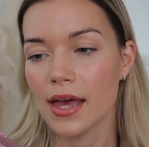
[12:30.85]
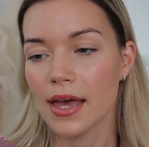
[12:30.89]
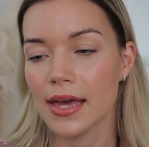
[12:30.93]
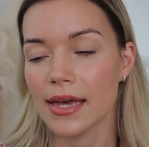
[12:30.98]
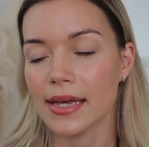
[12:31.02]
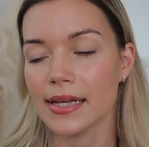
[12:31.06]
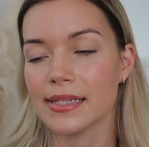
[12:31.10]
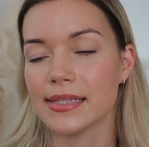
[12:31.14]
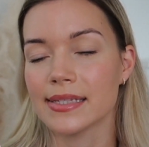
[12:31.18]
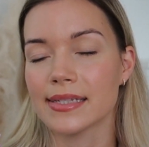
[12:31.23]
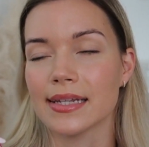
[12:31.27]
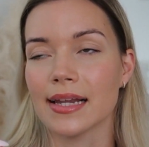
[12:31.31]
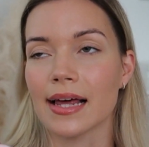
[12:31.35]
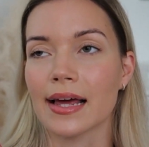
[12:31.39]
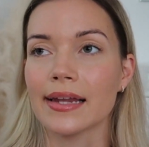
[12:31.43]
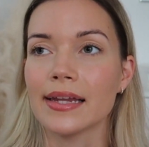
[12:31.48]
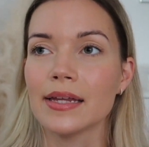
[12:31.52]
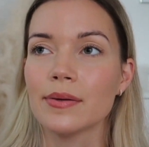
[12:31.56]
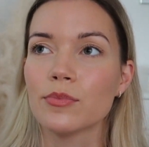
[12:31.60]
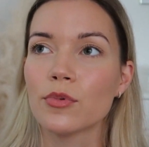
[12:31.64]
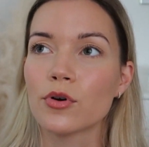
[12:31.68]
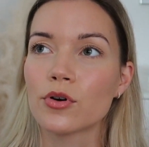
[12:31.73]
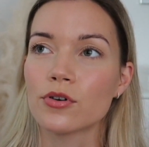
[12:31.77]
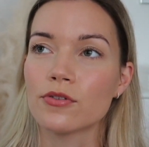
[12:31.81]
It's slightly
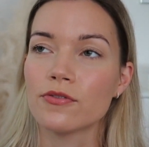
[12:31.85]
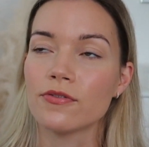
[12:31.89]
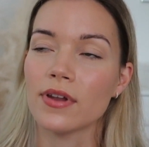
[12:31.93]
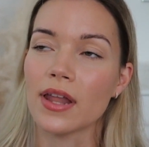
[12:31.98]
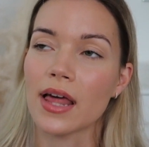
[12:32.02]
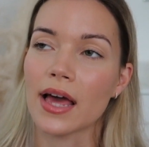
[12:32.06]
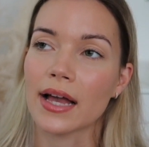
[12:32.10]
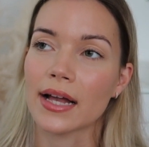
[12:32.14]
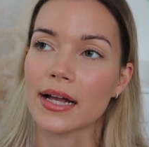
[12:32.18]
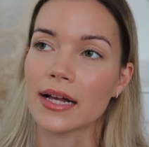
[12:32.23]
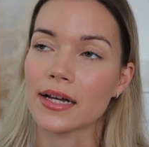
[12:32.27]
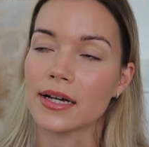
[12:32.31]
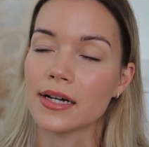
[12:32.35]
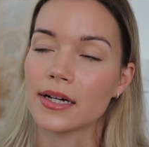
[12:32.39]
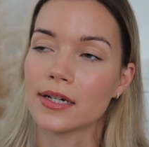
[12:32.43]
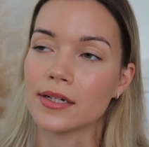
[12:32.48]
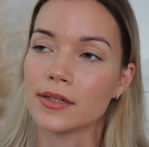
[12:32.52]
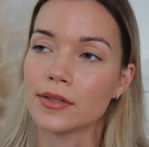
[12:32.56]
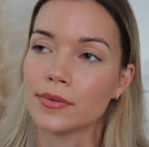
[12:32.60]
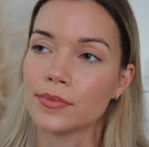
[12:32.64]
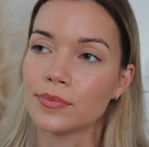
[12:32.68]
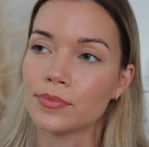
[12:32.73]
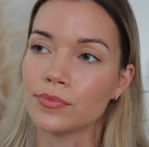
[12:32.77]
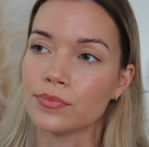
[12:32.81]
more of like
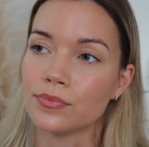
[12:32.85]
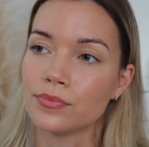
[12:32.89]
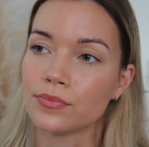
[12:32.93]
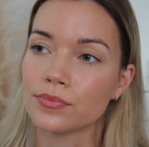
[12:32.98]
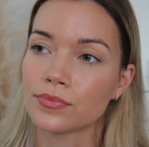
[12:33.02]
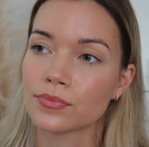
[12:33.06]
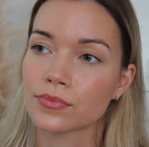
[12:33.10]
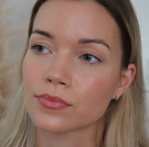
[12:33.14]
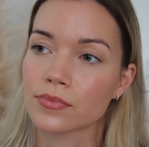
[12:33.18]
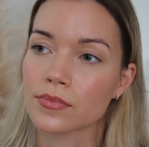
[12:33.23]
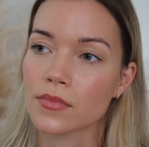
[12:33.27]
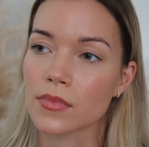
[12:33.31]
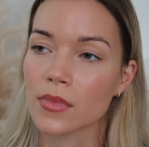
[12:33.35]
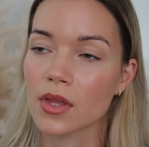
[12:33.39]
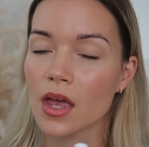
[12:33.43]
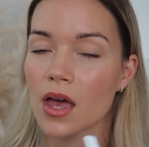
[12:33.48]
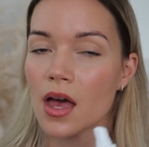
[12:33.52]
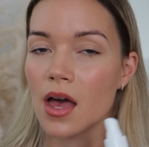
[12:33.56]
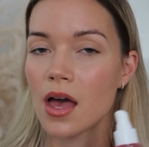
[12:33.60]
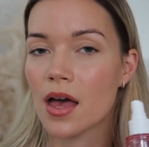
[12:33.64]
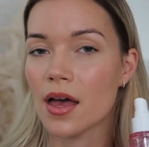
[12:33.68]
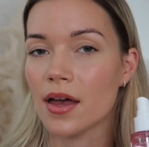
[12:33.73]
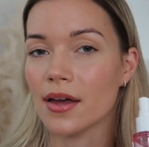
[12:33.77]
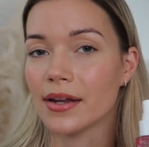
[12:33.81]
an
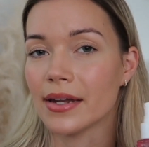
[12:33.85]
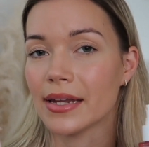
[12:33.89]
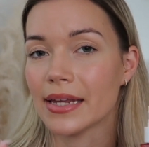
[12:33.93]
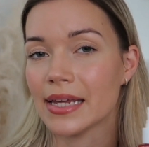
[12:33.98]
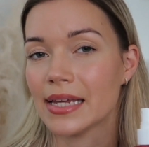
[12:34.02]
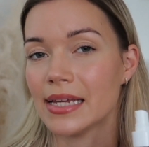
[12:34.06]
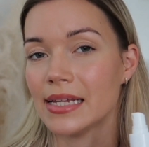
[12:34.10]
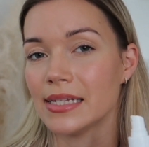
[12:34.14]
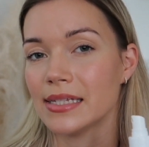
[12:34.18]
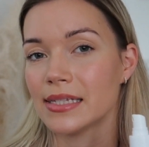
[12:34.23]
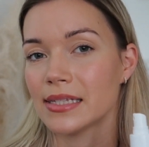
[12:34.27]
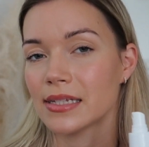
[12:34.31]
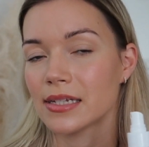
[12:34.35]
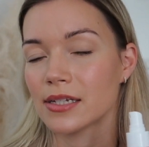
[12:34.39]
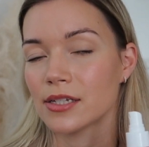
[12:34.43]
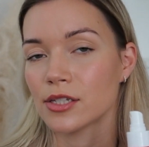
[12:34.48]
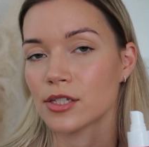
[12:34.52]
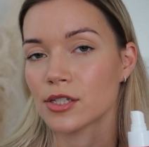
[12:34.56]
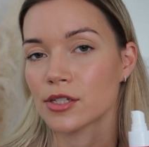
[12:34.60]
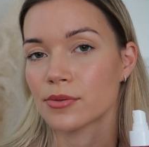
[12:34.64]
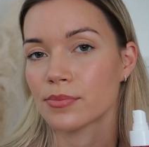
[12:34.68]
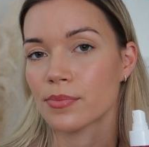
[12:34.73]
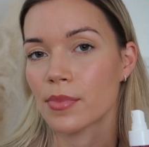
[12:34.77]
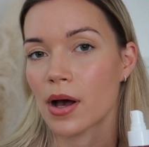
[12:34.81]
Eastern
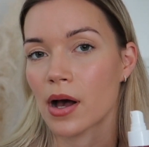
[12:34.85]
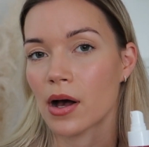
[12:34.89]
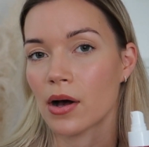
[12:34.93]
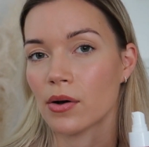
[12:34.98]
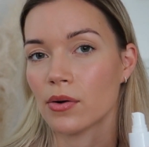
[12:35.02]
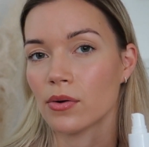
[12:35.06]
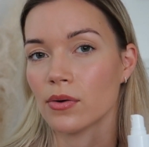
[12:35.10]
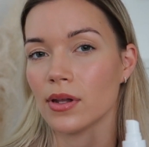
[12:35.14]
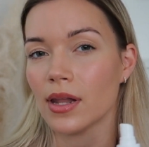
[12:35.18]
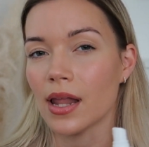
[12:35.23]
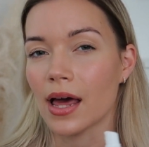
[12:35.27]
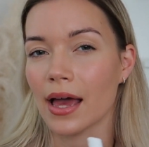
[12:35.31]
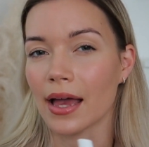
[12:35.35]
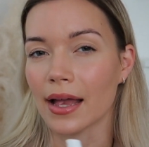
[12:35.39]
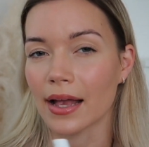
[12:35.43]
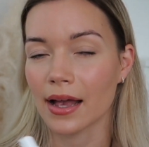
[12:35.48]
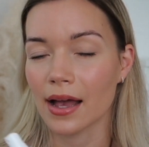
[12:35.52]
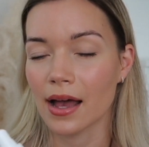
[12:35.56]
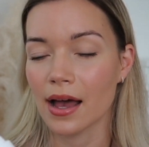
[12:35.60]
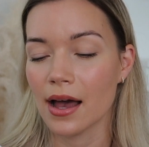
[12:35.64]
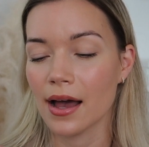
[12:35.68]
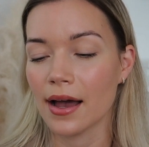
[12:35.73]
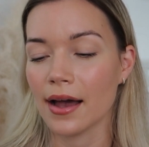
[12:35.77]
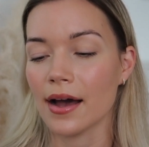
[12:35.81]
smell. Like
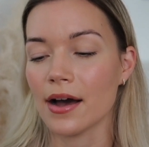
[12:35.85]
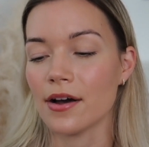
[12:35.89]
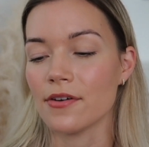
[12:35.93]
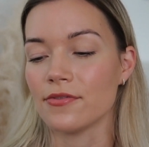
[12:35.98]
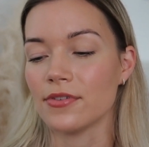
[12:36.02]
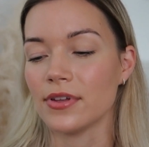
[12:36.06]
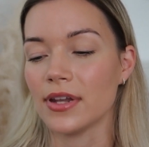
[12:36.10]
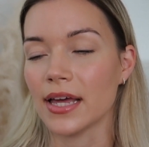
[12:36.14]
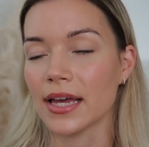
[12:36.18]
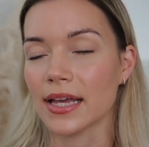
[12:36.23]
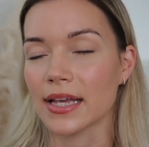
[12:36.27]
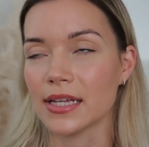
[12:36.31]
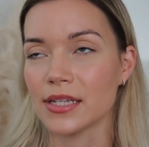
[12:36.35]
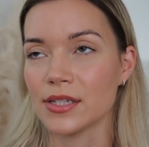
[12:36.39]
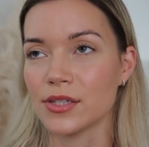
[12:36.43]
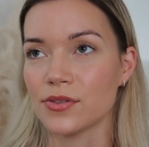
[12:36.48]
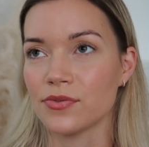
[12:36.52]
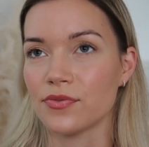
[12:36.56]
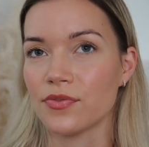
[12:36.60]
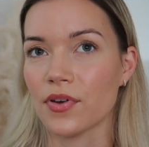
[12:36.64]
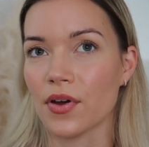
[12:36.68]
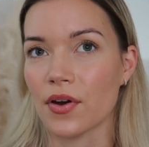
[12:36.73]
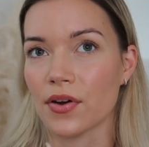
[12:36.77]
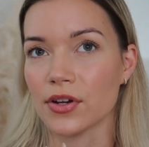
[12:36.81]
I feel like it's
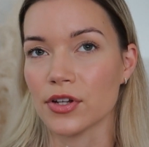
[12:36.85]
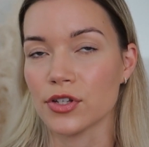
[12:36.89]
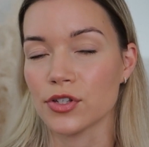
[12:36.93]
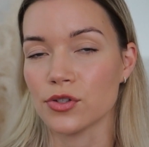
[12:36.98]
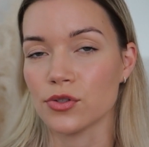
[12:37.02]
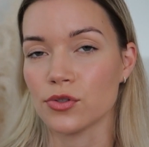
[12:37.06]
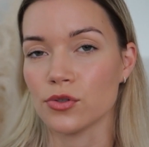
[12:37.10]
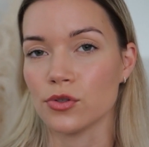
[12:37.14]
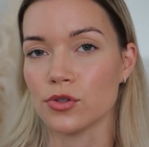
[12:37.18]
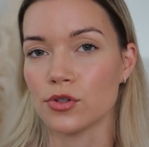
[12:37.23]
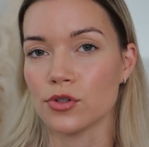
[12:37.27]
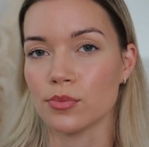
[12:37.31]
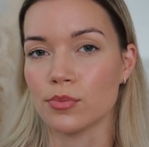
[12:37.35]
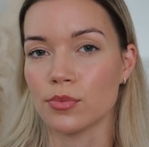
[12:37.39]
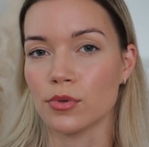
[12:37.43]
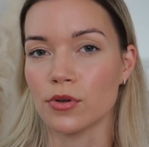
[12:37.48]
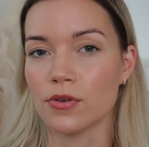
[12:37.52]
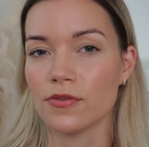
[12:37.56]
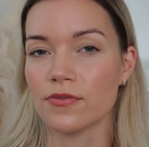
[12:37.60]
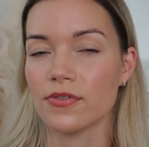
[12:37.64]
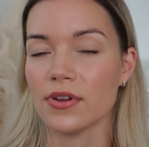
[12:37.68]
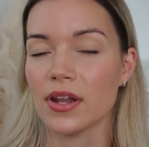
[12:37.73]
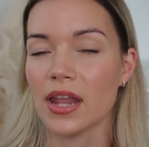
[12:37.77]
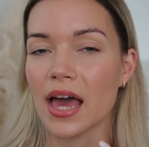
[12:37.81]
very suitable
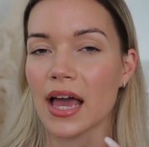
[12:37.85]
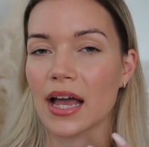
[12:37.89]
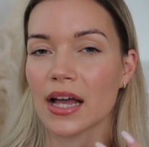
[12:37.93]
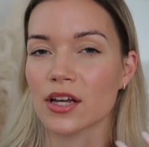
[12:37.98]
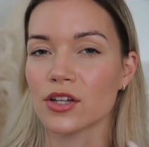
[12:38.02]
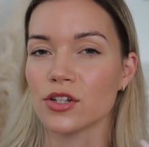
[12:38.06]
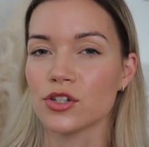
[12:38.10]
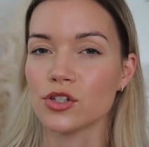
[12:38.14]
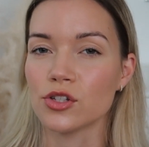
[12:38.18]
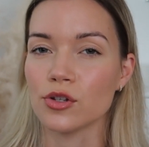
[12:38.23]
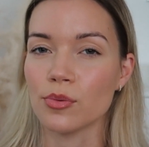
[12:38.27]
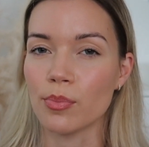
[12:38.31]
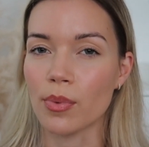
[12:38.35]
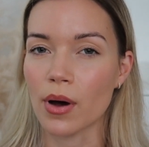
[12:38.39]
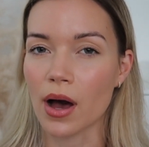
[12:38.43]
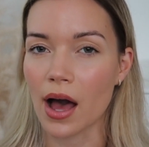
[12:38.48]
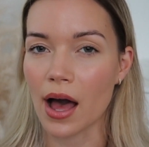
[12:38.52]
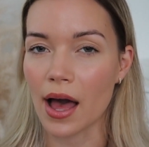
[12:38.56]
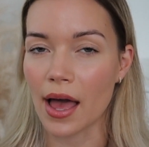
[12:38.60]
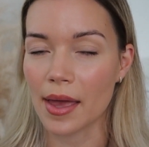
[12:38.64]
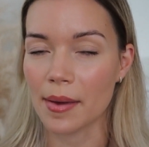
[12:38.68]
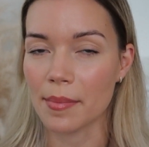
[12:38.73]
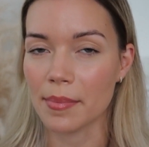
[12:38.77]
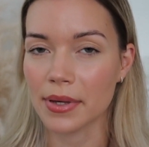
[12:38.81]
for like
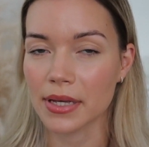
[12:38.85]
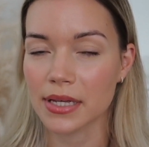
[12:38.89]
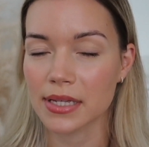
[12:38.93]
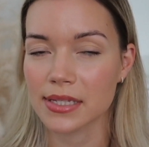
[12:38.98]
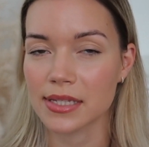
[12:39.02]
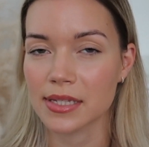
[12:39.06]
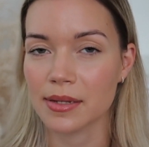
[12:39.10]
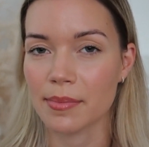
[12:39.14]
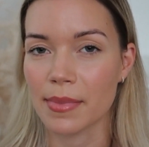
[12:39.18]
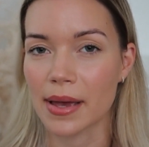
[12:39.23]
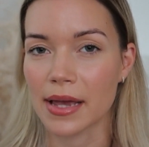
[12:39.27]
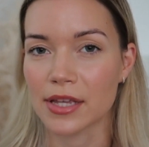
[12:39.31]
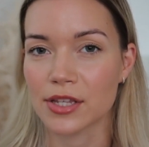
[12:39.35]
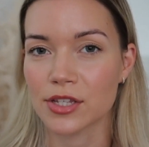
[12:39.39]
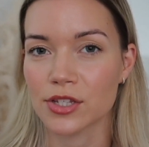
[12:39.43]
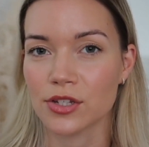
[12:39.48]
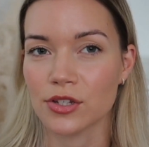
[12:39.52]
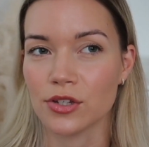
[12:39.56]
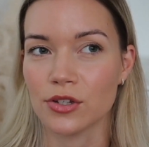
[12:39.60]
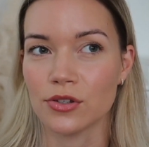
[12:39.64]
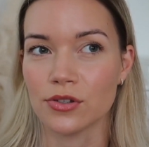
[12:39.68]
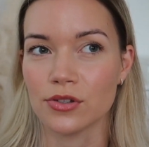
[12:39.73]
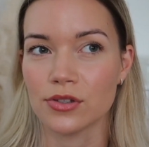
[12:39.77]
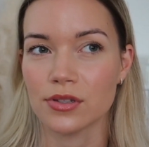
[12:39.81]
Dubai because it makes
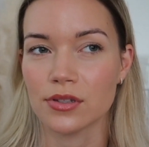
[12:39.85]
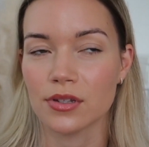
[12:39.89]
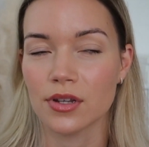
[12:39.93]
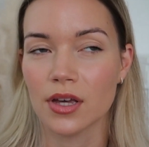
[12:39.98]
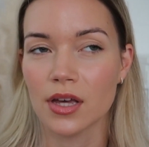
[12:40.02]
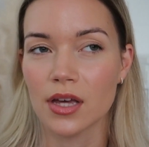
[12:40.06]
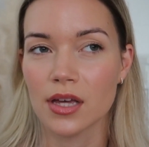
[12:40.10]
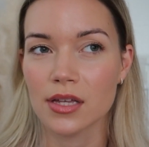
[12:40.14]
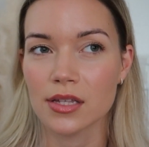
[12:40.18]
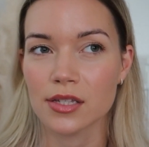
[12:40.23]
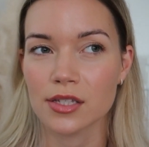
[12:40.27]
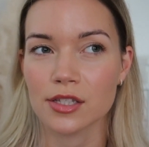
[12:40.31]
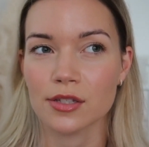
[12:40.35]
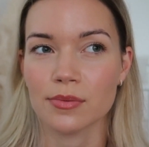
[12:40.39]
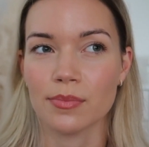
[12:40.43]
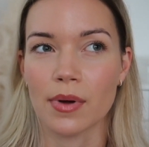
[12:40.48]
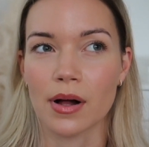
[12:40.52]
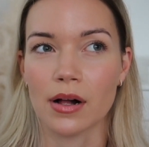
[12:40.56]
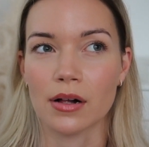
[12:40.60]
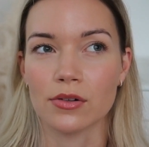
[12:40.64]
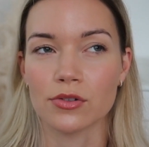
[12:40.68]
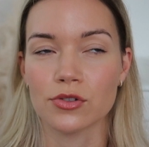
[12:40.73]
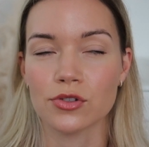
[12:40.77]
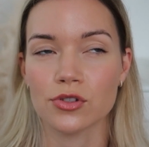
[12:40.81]
you
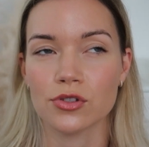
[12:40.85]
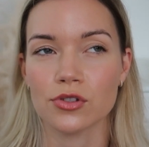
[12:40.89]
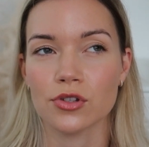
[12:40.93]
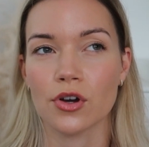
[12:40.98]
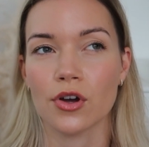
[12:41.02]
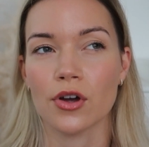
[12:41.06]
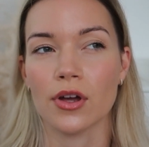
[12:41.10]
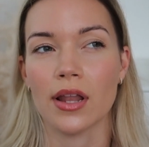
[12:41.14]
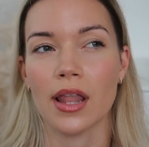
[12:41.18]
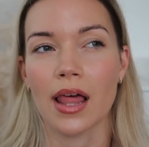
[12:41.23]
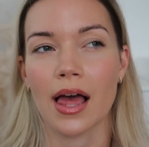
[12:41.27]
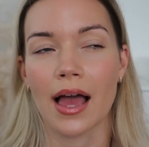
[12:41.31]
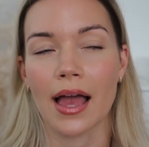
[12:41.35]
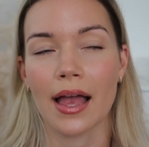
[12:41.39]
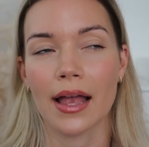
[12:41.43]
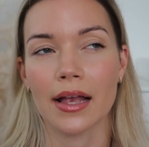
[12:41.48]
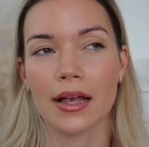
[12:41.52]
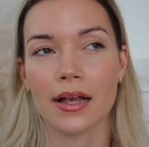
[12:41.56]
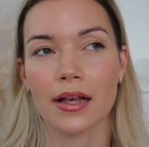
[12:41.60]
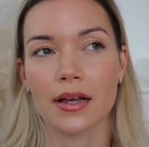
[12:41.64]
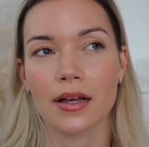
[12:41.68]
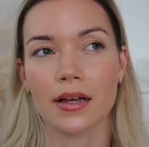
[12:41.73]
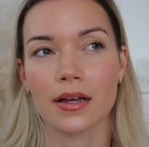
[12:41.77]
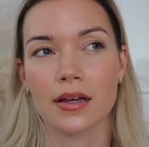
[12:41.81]
smell so
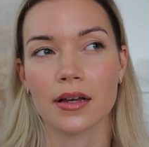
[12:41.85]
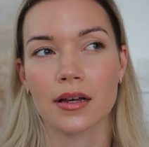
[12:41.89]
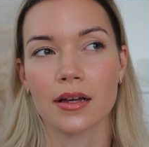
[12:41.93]
like